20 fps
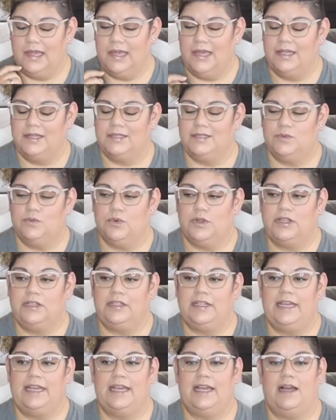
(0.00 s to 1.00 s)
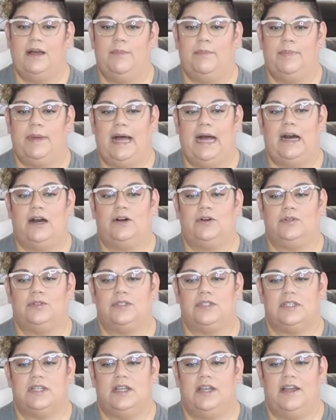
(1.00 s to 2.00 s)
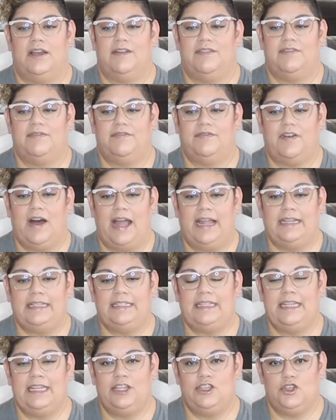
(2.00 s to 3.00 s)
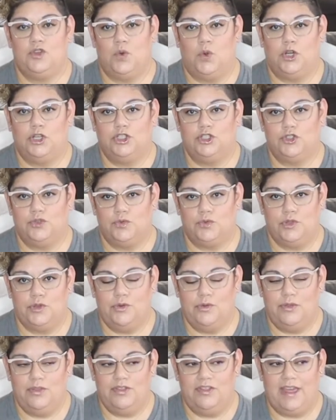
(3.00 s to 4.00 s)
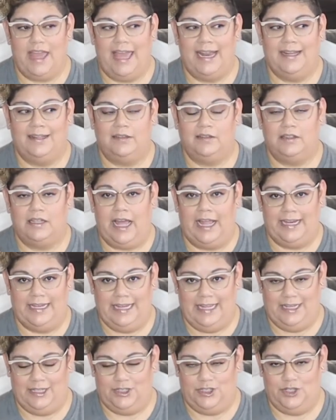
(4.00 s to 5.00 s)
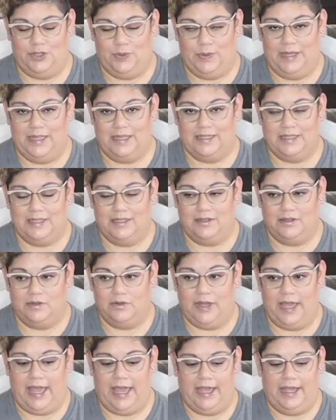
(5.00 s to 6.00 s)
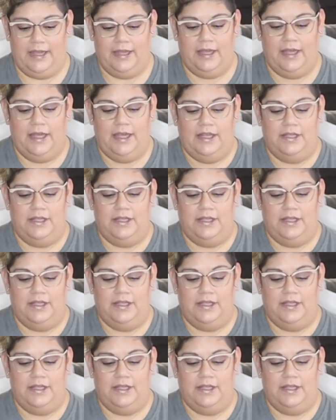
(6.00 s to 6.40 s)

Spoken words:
is really about finding your truth and aligning to it, okay?